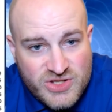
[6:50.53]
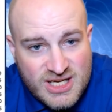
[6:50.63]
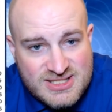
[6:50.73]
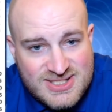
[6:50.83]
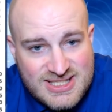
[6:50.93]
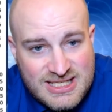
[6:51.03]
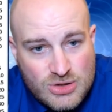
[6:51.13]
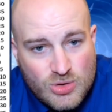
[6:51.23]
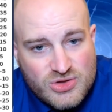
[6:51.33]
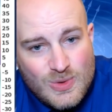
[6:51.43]
You could see
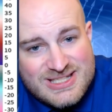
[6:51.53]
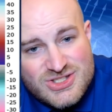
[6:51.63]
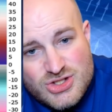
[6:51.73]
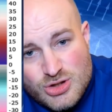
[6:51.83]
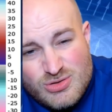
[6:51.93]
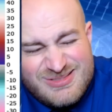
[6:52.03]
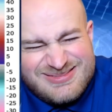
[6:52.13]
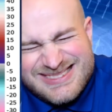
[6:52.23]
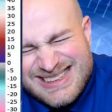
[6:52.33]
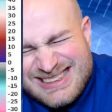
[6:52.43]
northwestern,
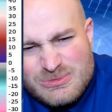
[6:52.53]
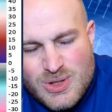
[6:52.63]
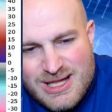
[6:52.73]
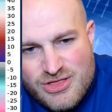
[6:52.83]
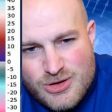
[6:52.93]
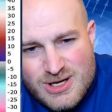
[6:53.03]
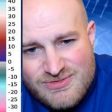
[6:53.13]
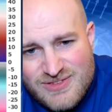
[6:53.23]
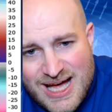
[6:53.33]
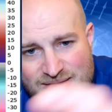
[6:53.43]

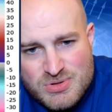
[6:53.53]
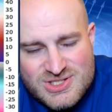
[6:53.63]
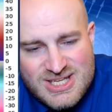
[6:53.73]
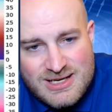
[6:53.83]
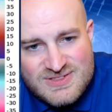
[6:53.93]
35%